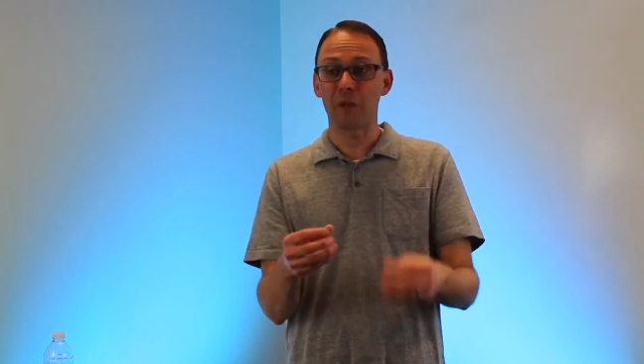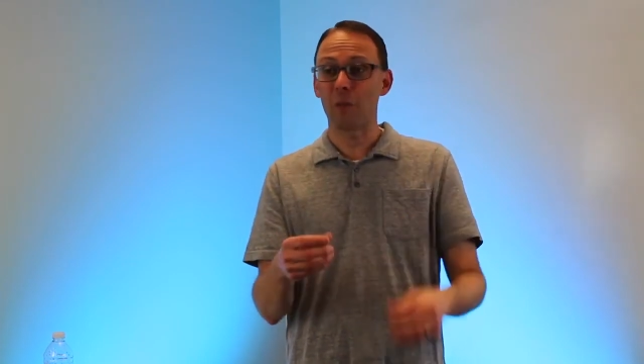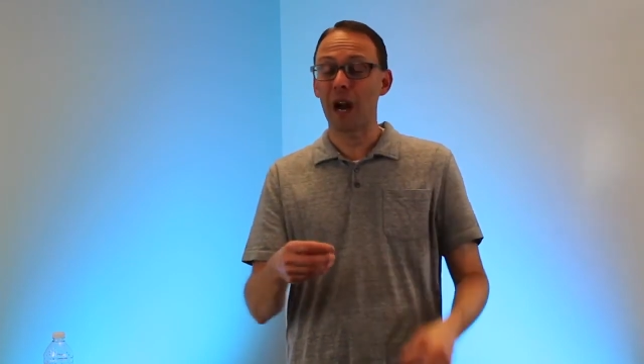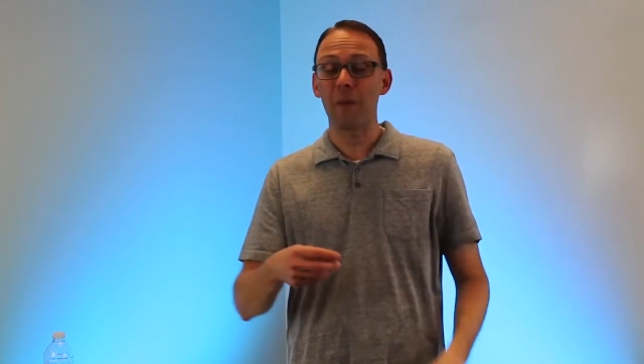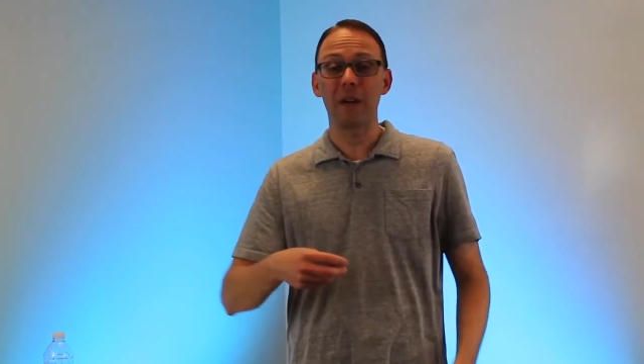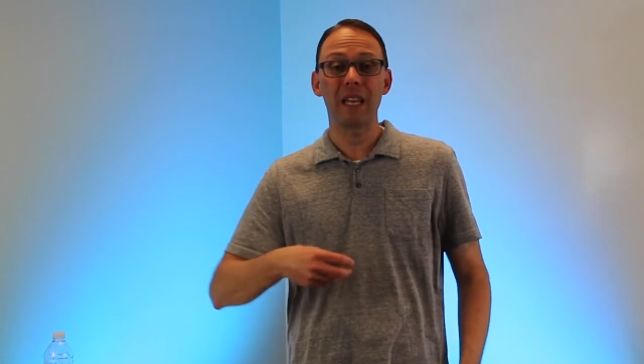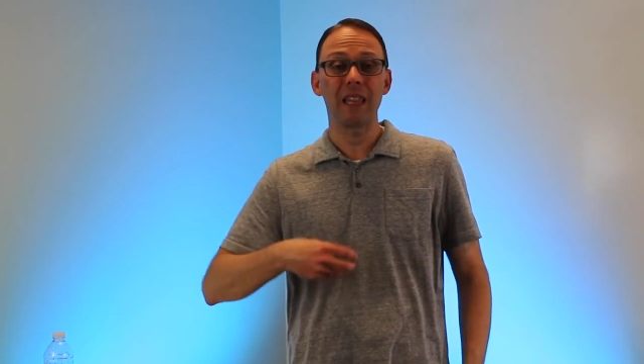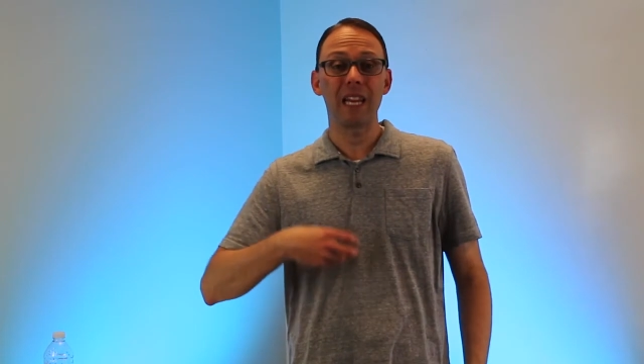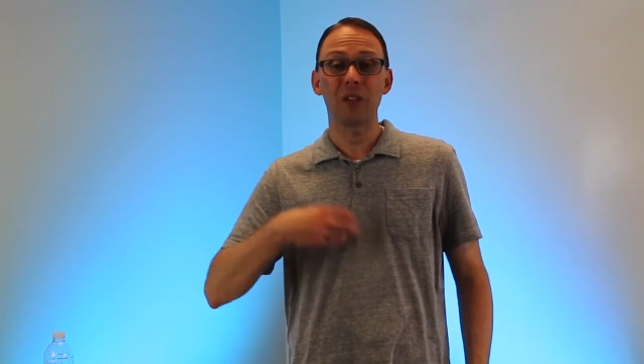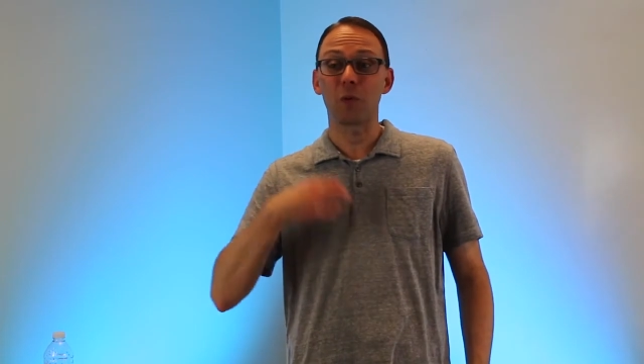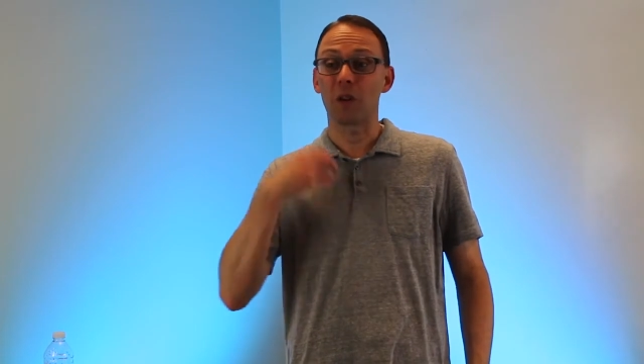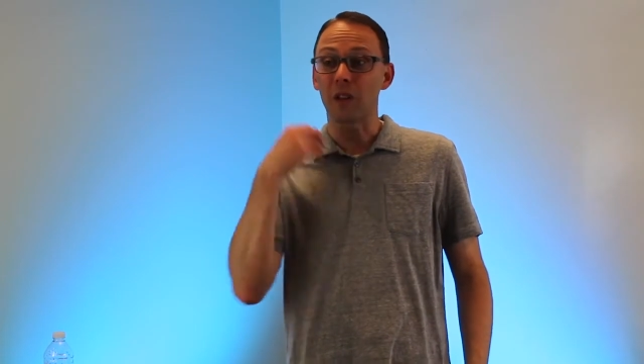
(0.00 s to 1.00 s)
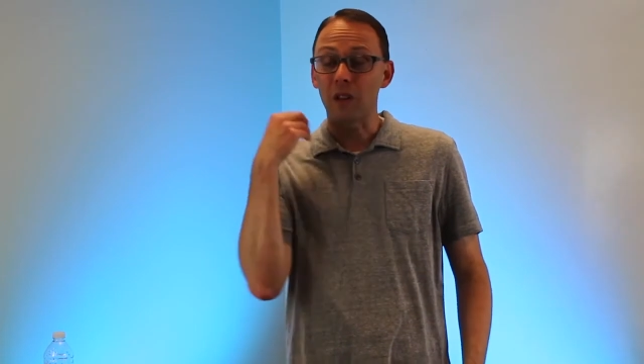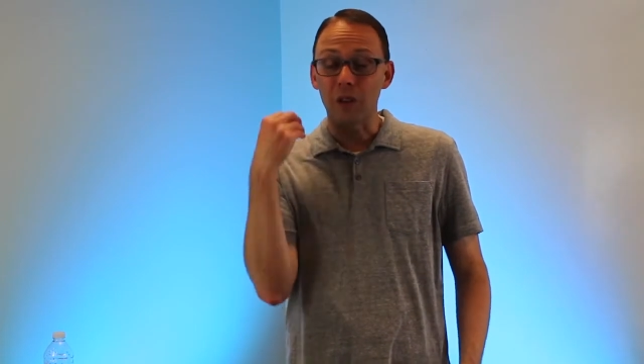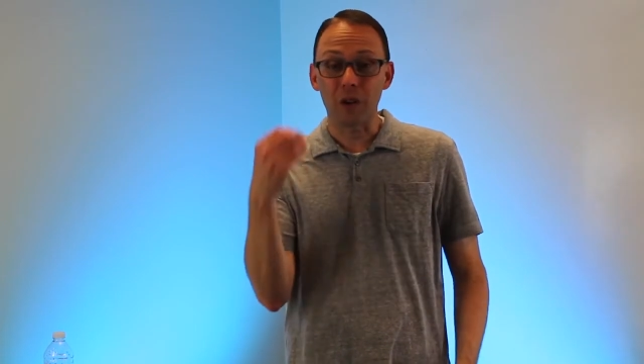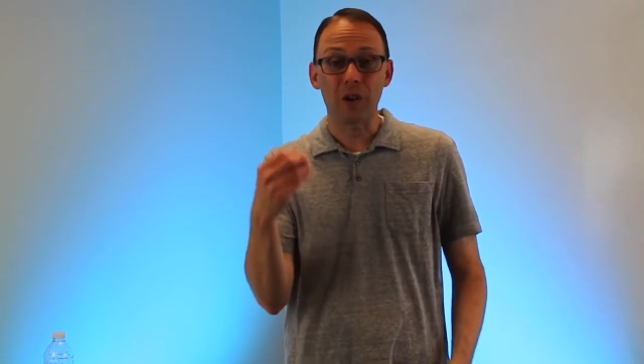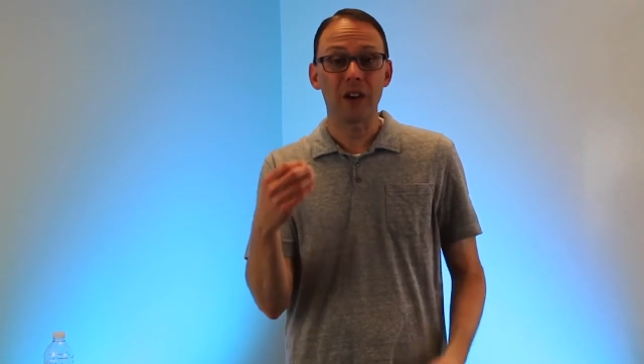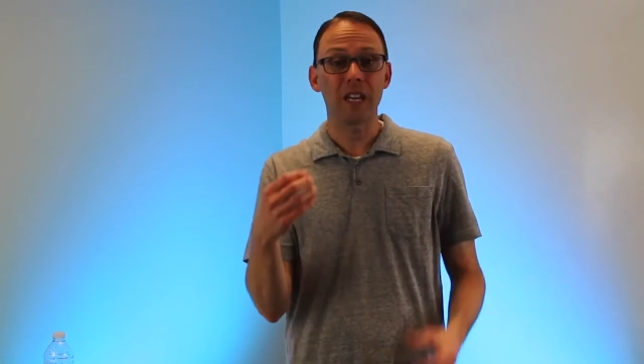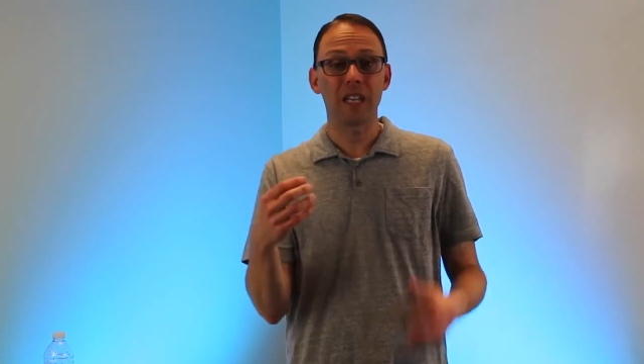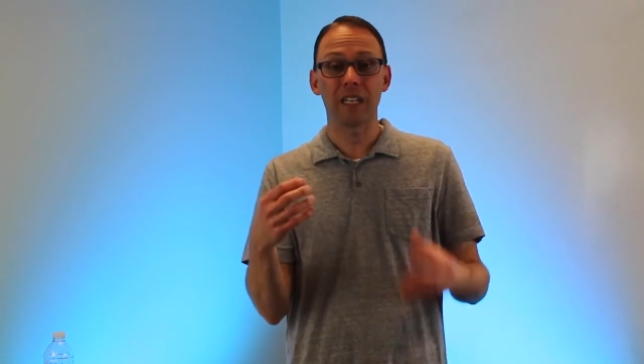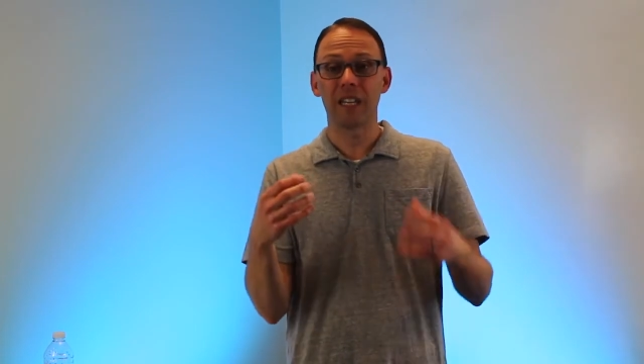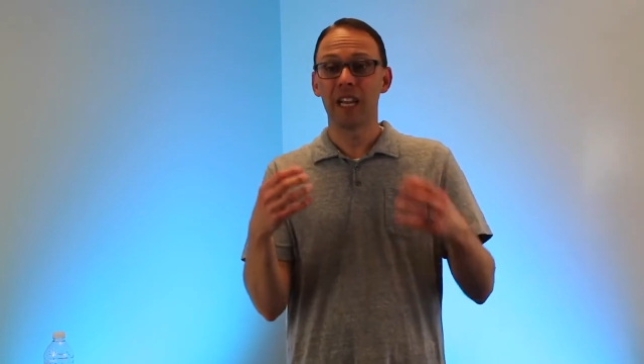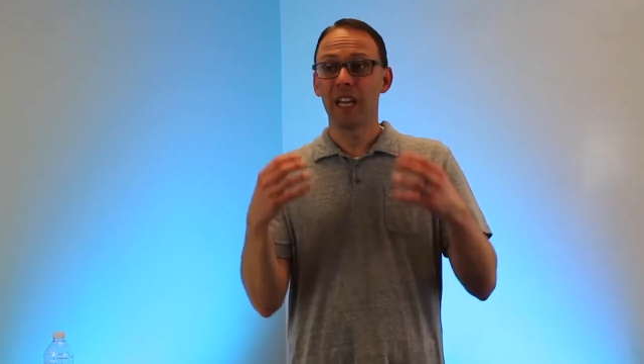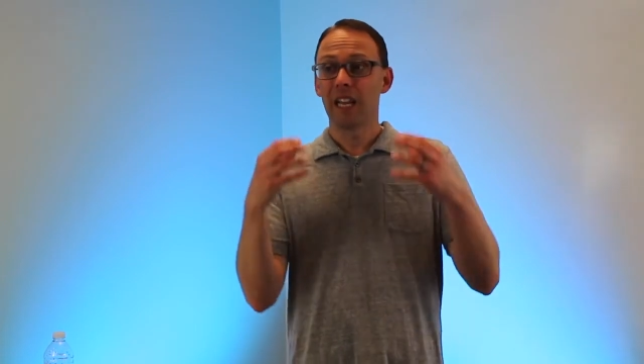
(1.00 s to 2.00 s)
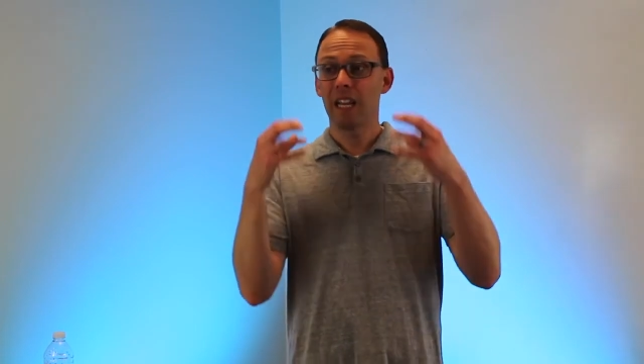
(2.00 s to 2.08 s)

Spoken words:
and how many things we're learning